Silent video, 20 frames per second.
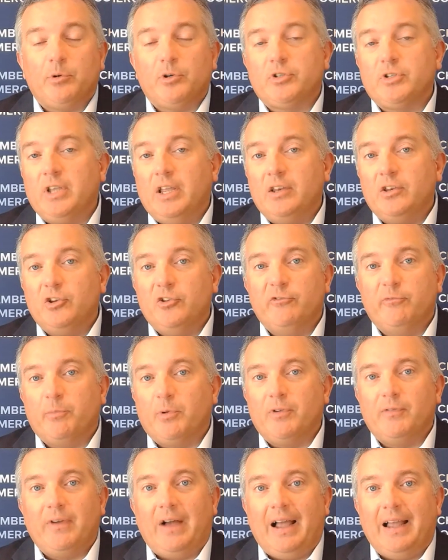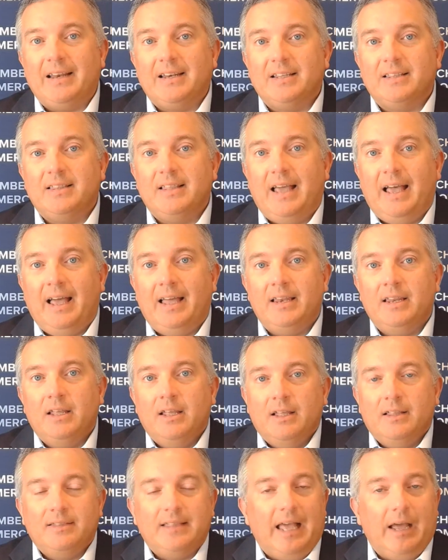percent, you've provided that,
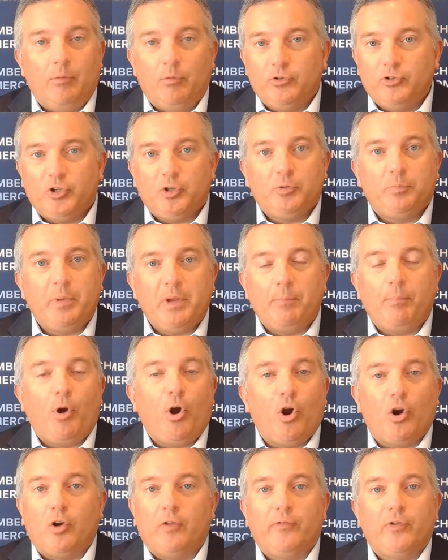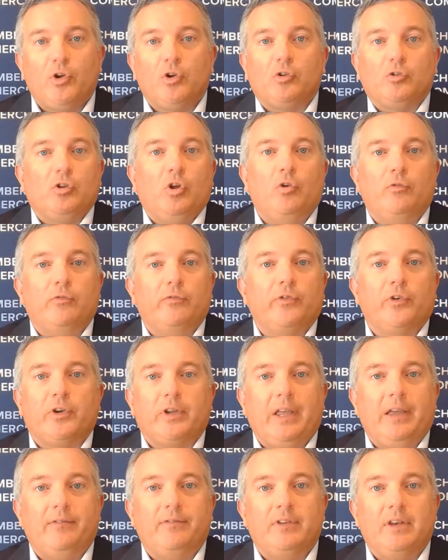that will just be part of your loan
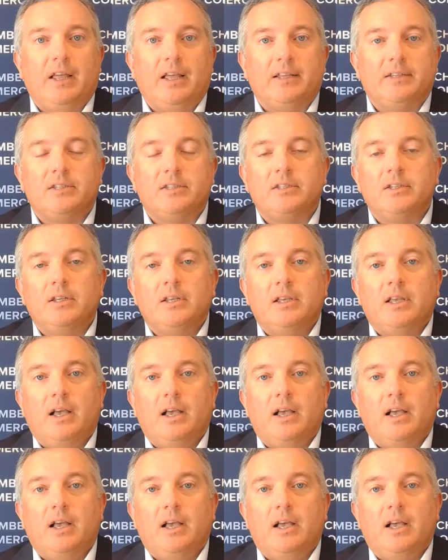forgiveness